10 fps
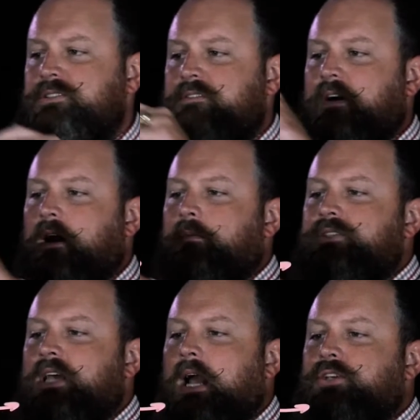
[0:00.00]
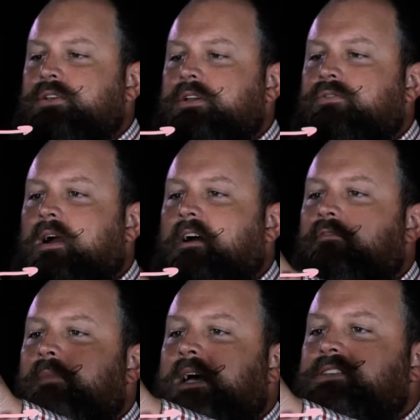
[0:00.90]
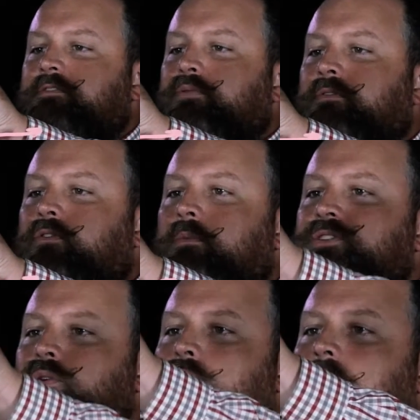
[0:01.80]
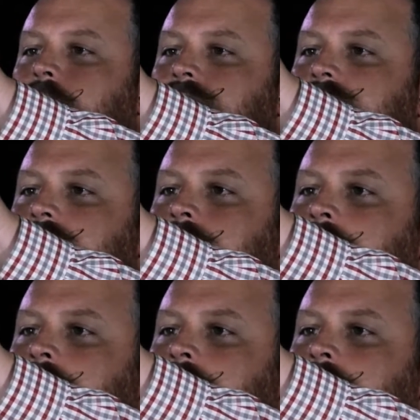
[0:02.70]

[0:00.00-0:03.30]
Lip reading: environments actually drive massive performance requirements